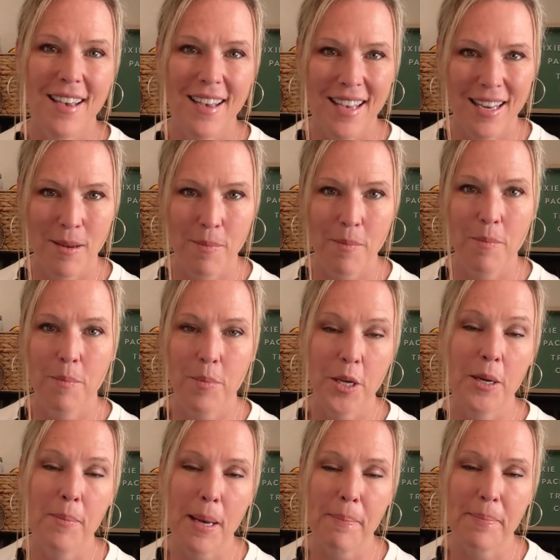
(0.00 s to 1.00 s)
put
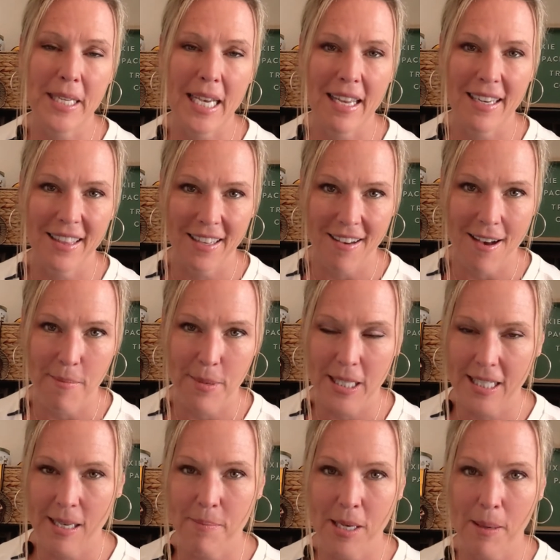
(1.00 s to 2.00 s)
them up down in the
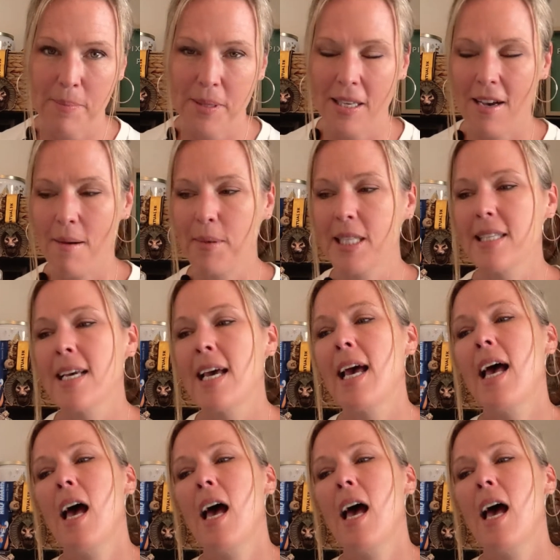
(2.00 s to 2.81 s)
comments. Hit me up in the comments.